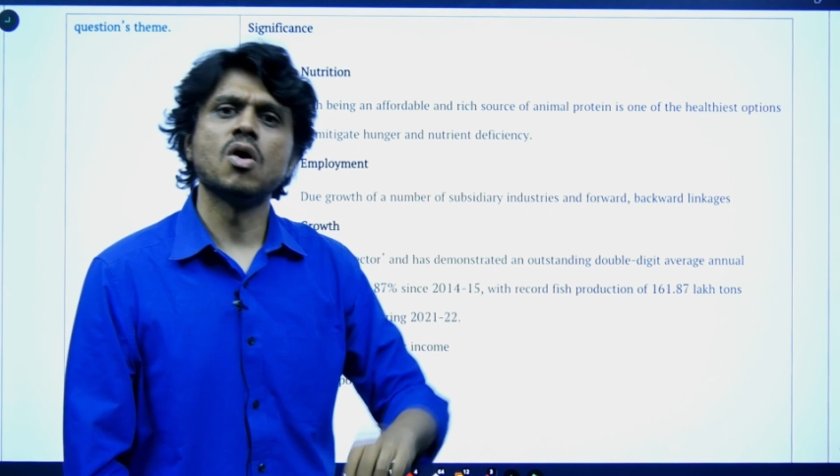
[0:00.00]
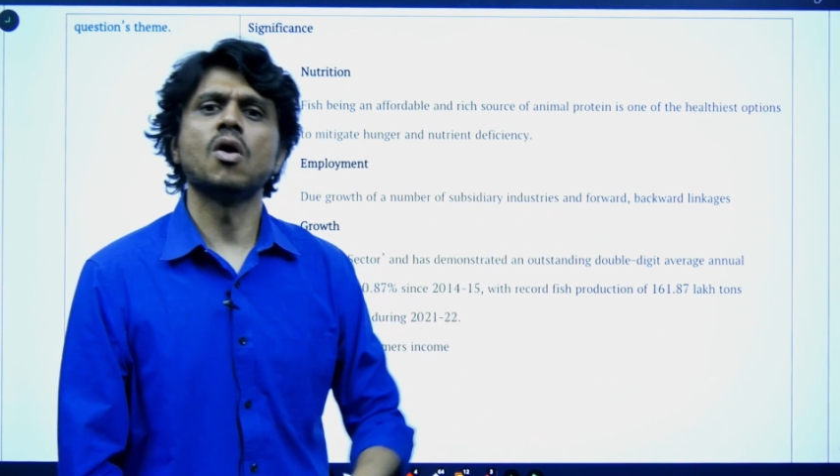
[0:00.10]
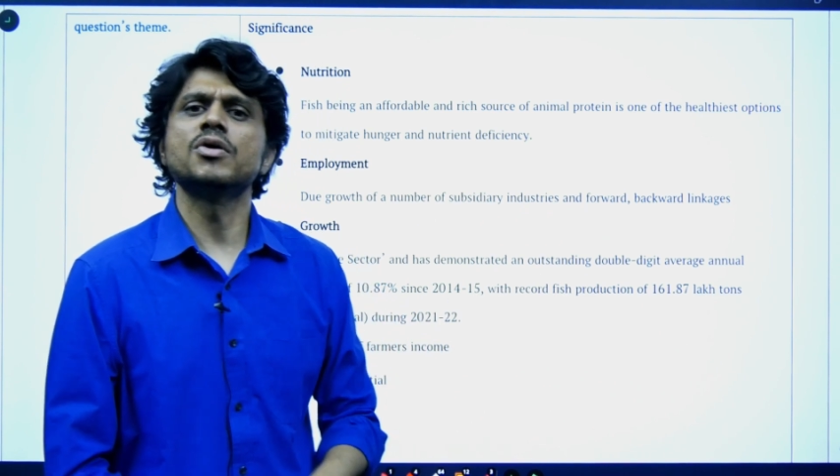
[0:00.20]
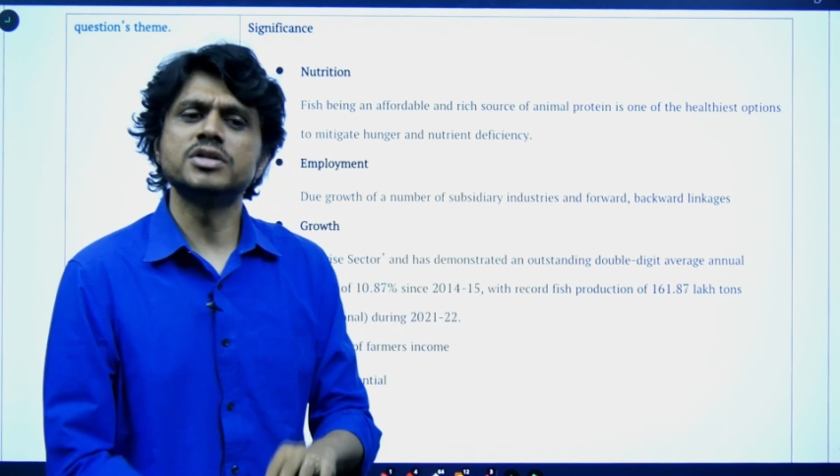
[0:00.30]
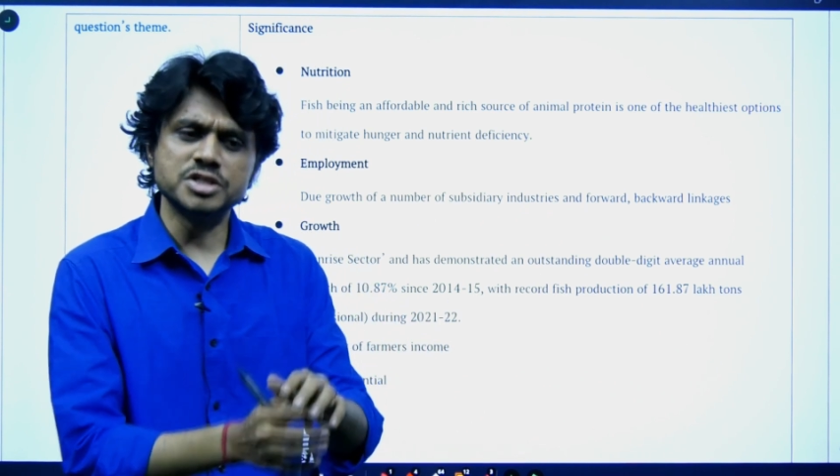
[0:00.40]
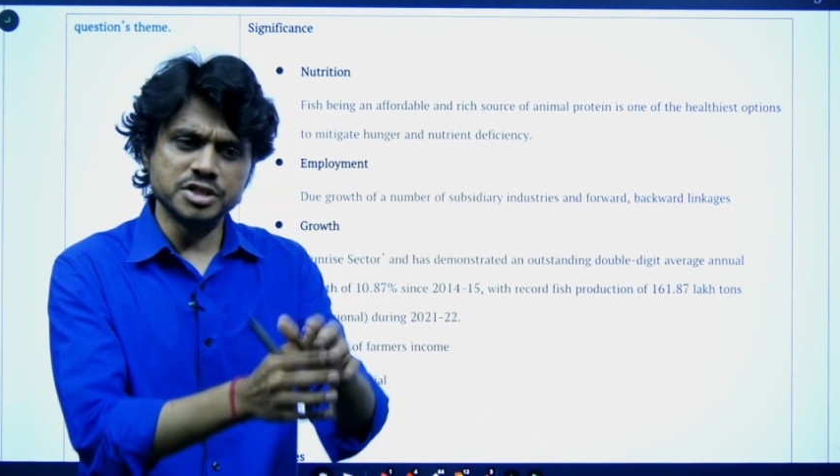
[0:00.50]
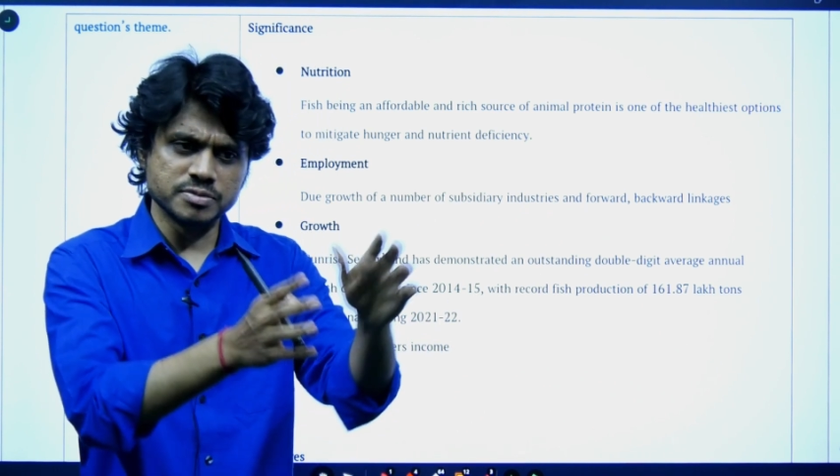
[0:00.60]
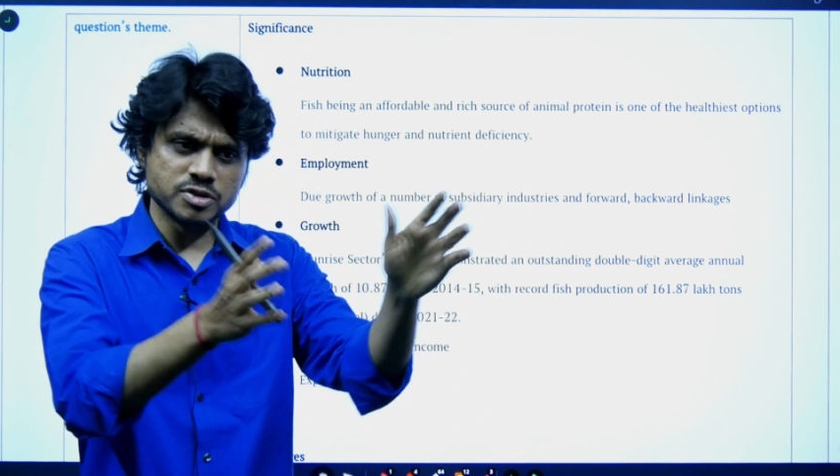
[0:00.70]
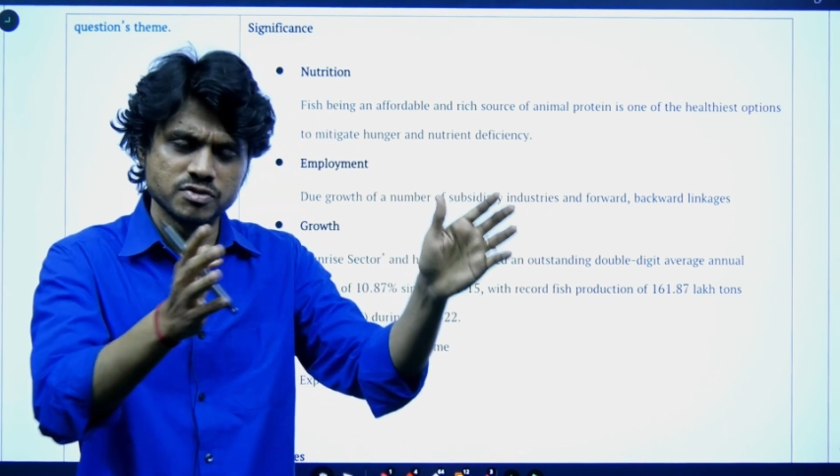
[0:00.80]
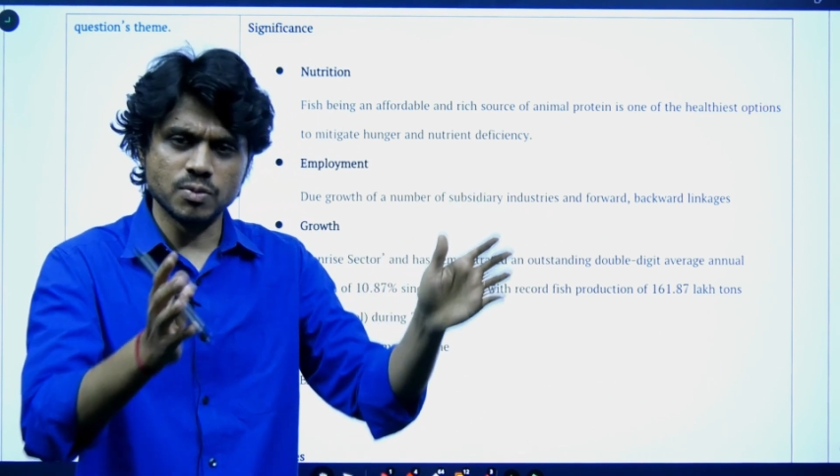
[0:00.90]
or else in
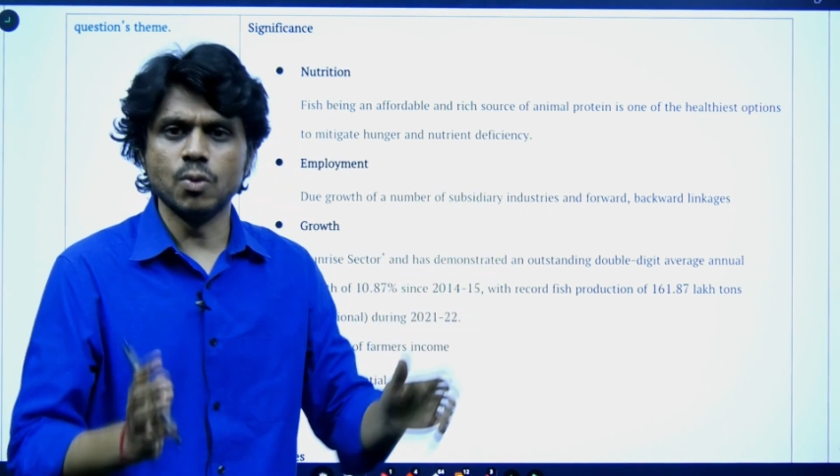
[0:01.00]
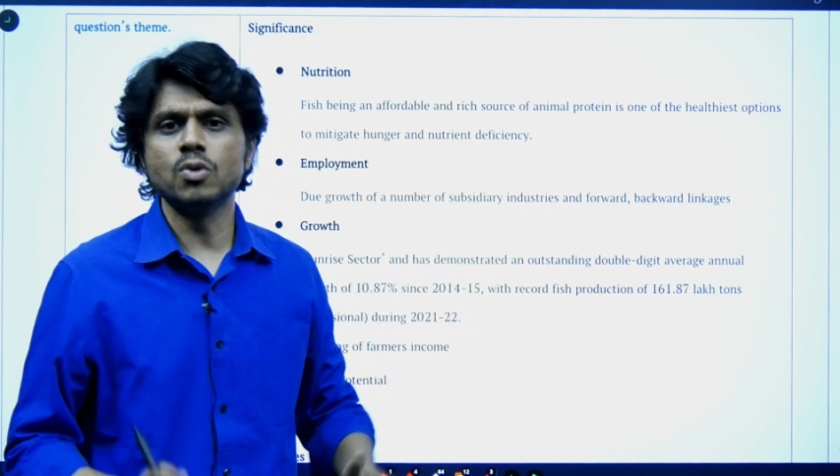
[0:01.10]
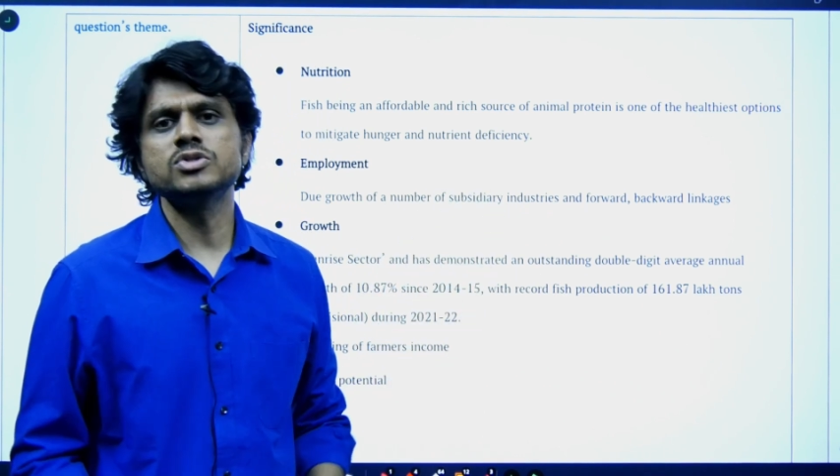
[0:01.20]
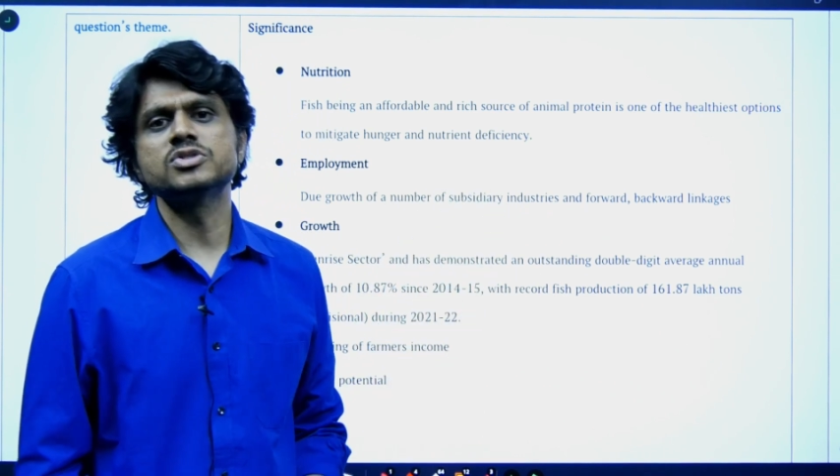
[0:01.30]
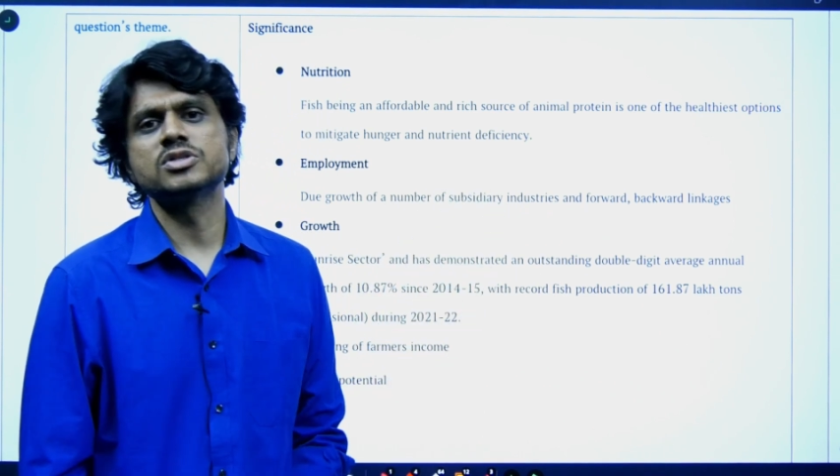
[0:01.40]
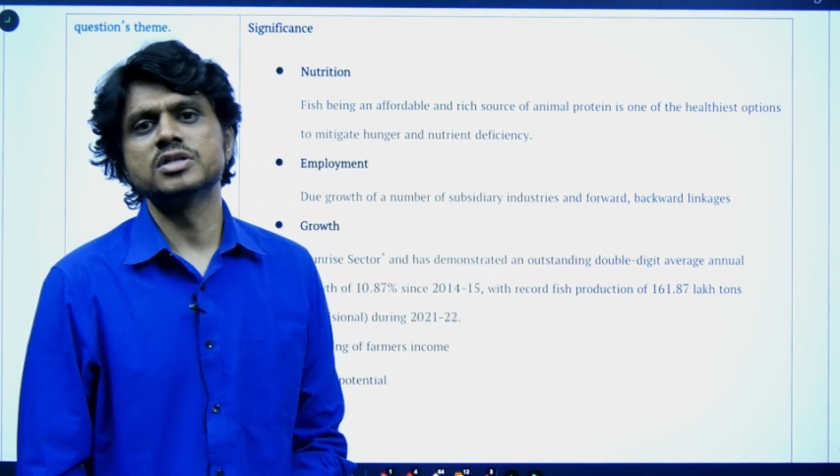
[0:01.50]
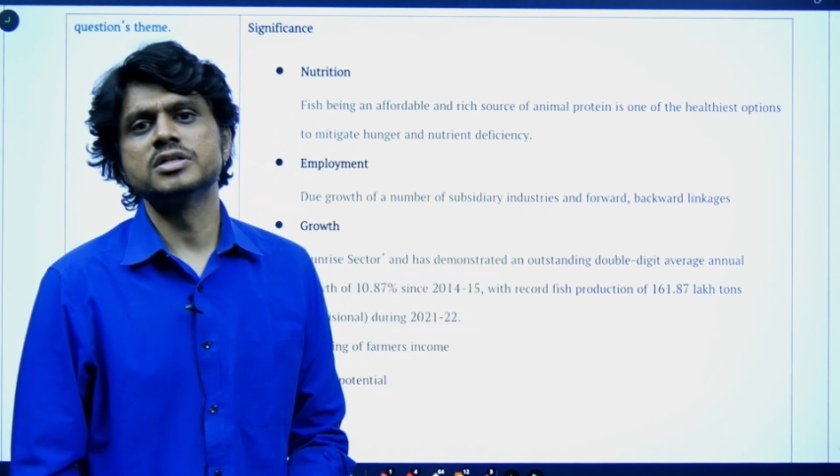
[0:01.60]
terms of the boats,